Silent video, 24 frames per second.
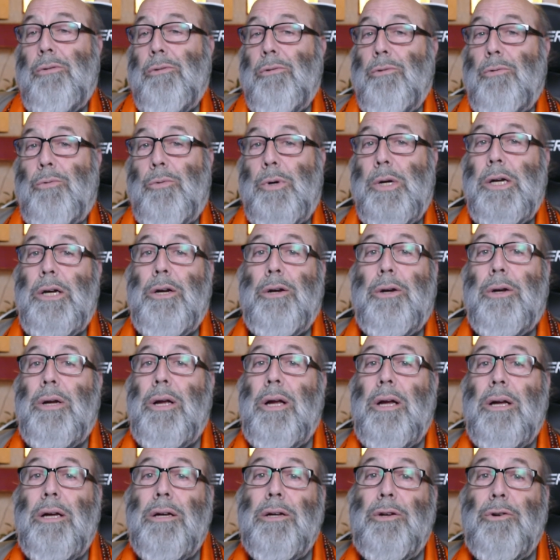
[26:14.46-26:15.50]
we're
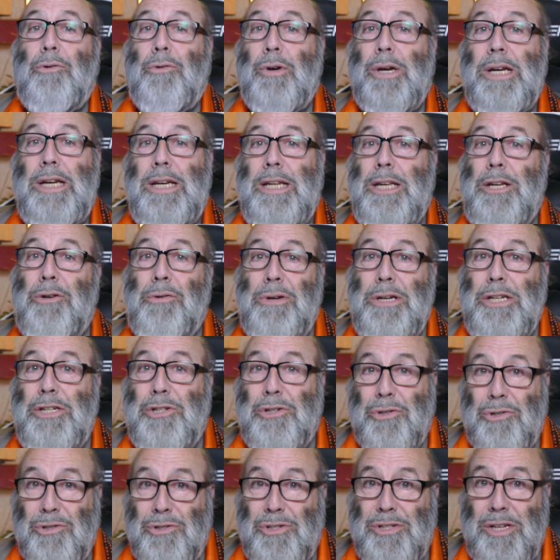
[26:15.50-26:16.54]
greedy
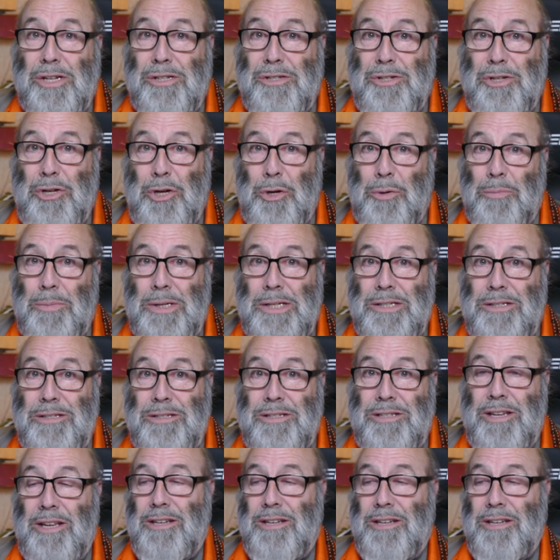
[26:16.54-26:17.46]
creatures, us humans,